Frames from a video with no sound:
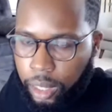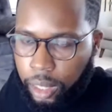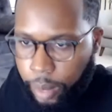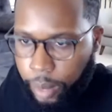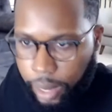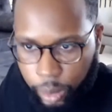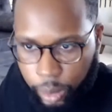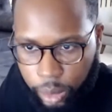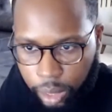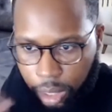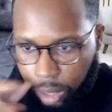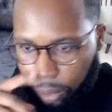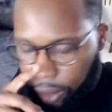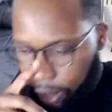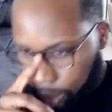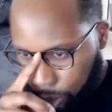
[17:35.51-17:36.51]
Let me ask you
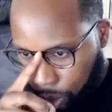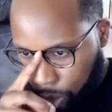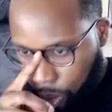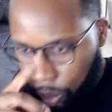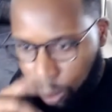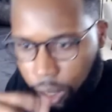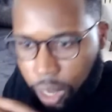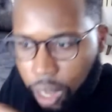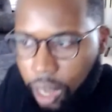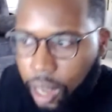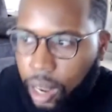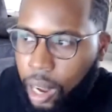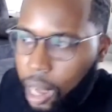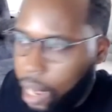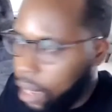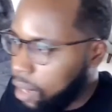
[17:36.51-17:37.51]
there, right? So,
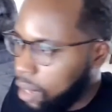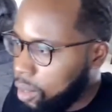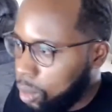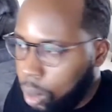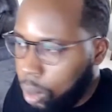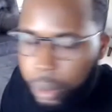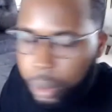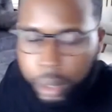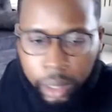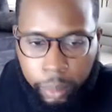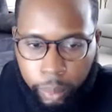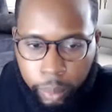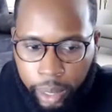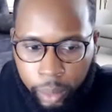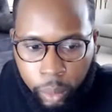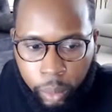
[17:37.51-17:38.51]
growing up,
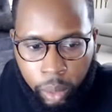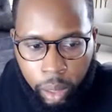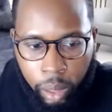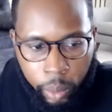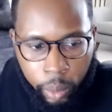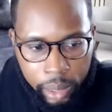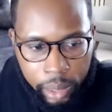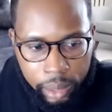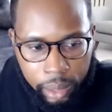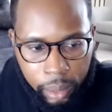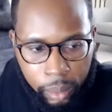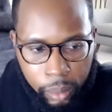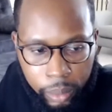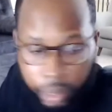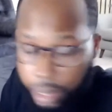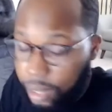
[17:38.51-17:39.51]
right, we were always
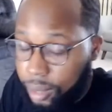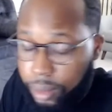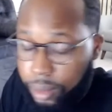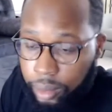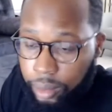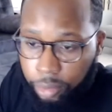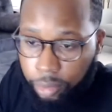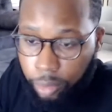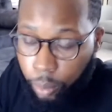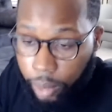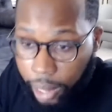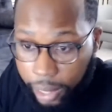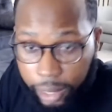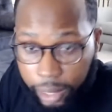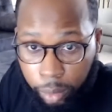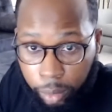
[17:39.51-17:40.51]
told, at least from what
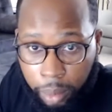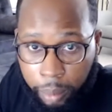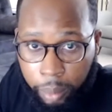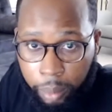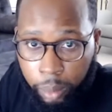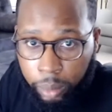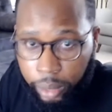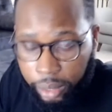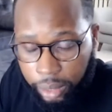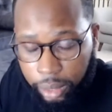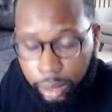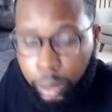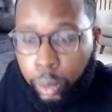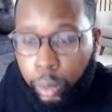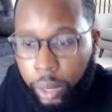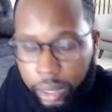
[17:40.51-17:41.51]
I can remember, like
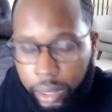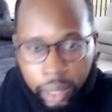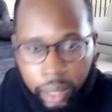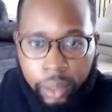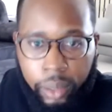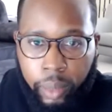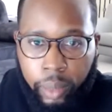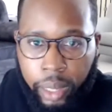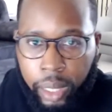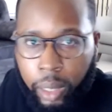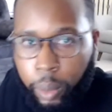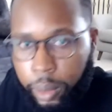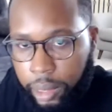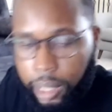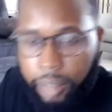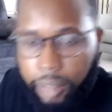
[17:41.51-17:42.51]
2 weeks notice, right? You
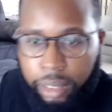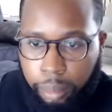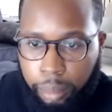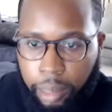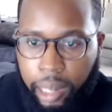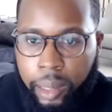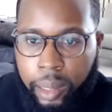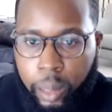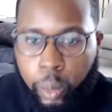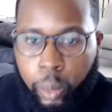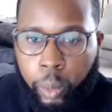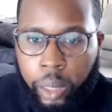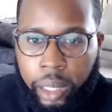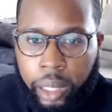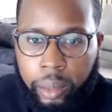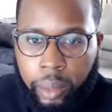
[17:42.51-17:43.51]
always give somebody 2
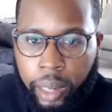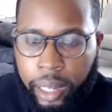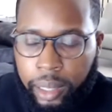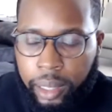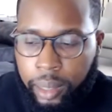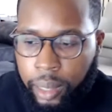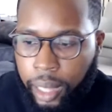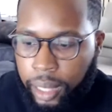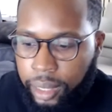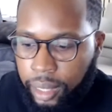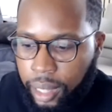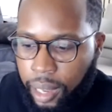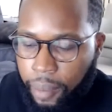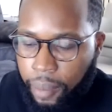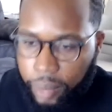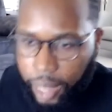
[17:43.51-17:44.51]
weeks, right? So that's
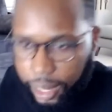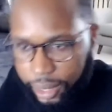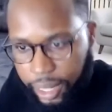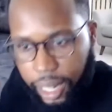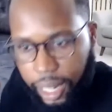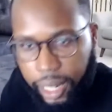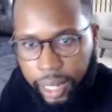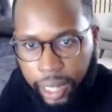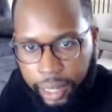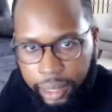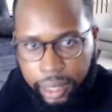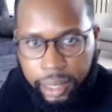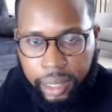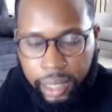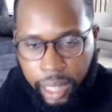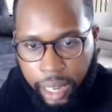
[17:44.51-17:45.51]
kind of like the
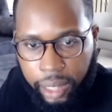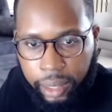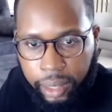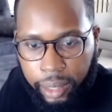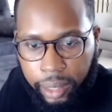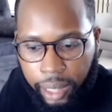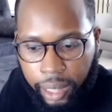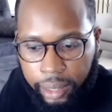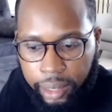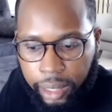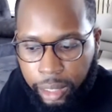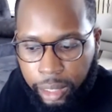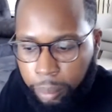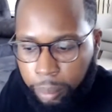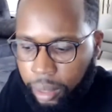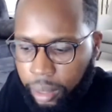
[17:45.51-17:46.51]
standard out
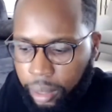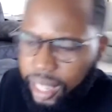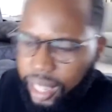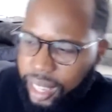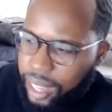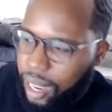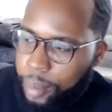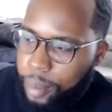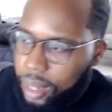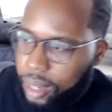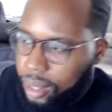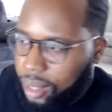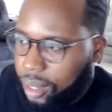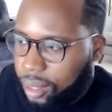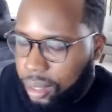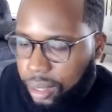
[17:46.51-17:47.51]
there. But
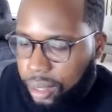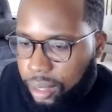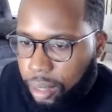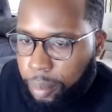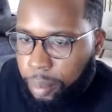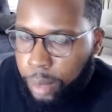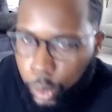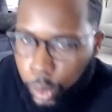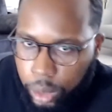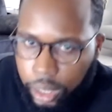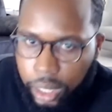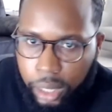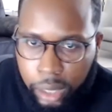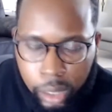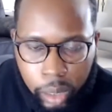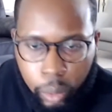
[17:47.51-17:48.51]
usually
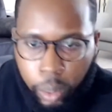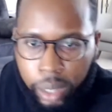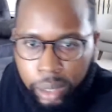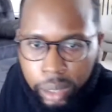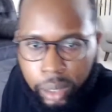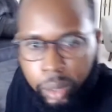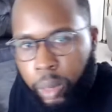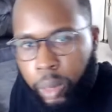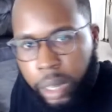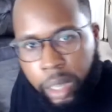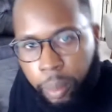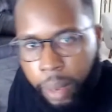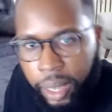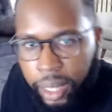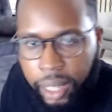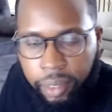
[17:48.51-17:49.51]
there's situations where you
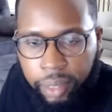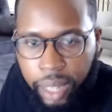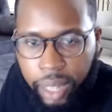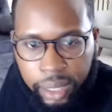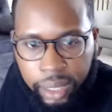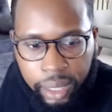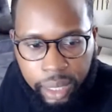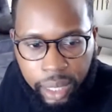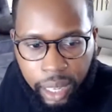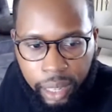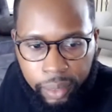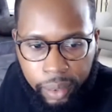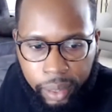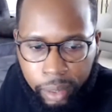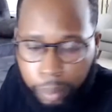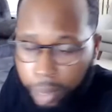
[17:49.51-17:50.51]
may give less than that,
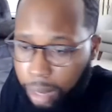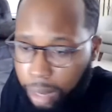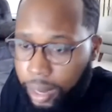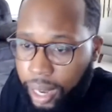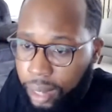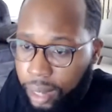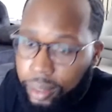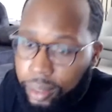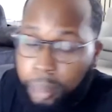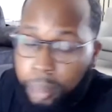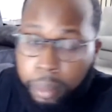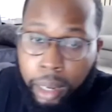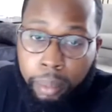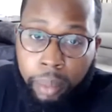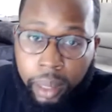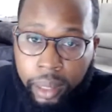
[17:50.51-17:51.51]
right? Or maybe I don't like
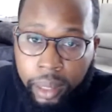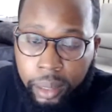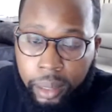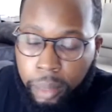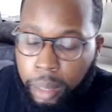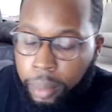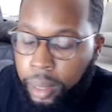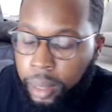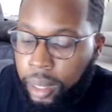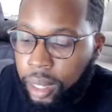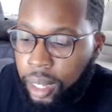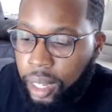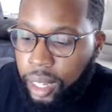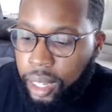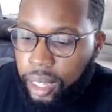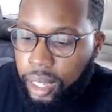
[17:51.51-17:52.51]
my boss, or maybe,
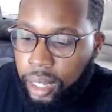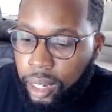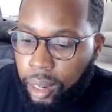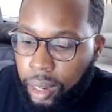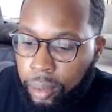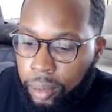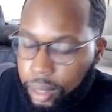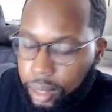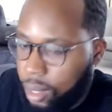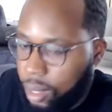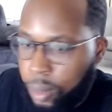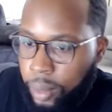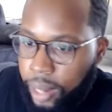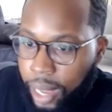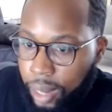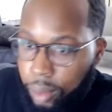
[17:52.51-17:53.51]

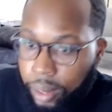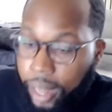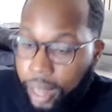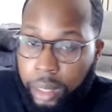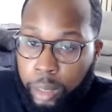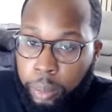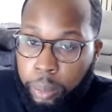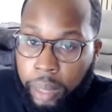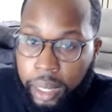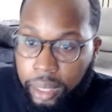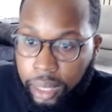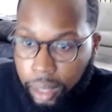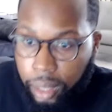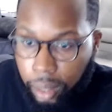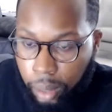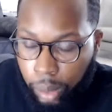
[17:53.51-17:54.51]
what, I don't like this place
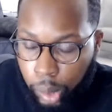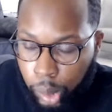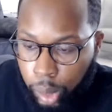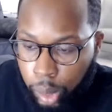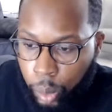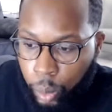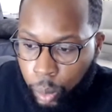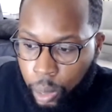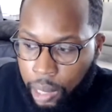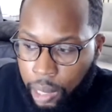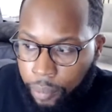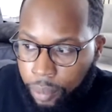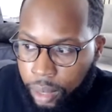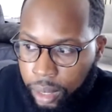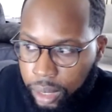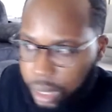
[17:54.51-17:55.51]
at all. So
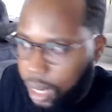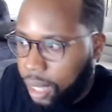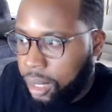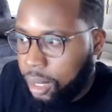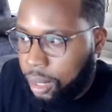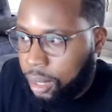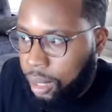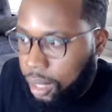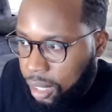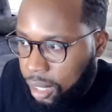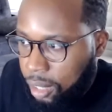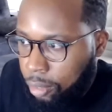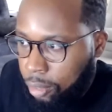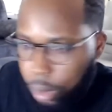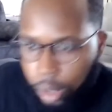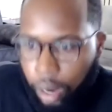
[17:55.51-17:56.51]
should I just
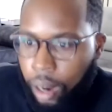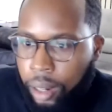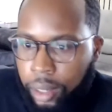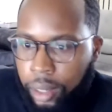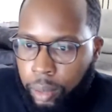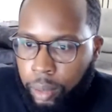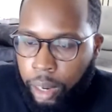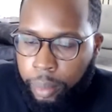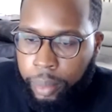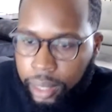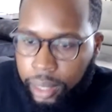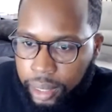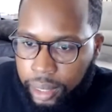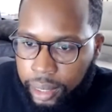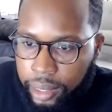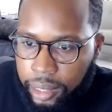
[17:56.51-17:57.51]
leave regardless, right?
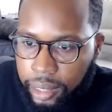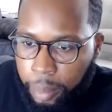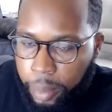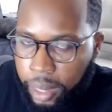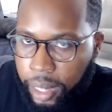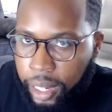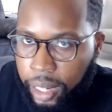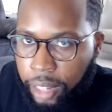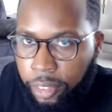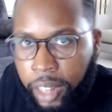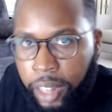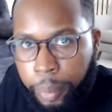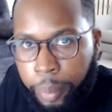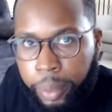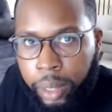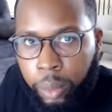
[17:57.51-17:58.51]
Because I mean, if a
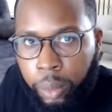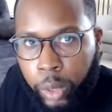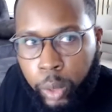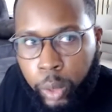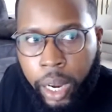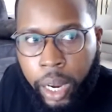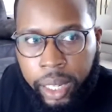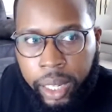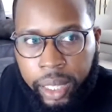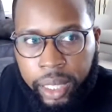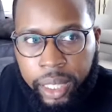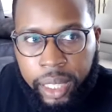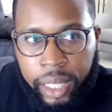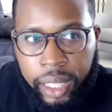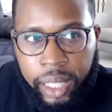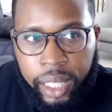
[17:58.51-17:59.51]
company were try to,
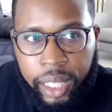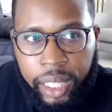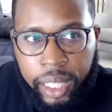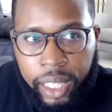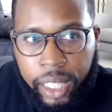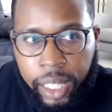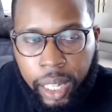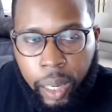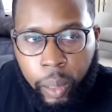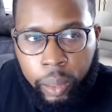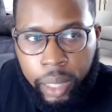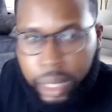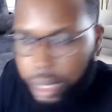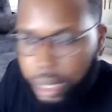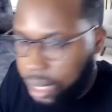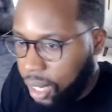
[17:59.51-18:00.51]

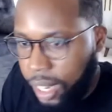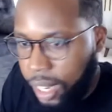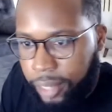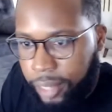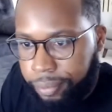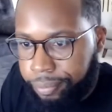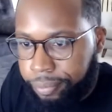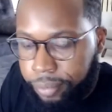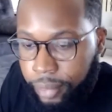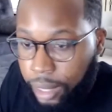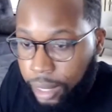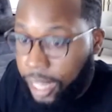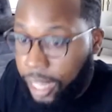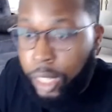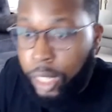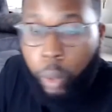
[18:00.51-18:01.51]
let's say
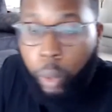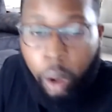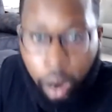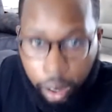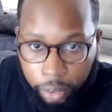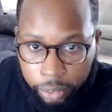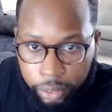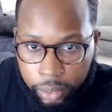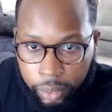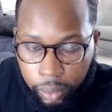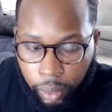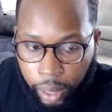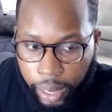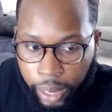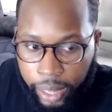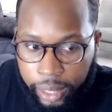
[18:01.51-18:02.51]
lay you off,
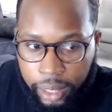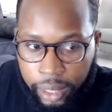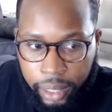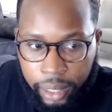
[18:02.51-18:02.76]
right?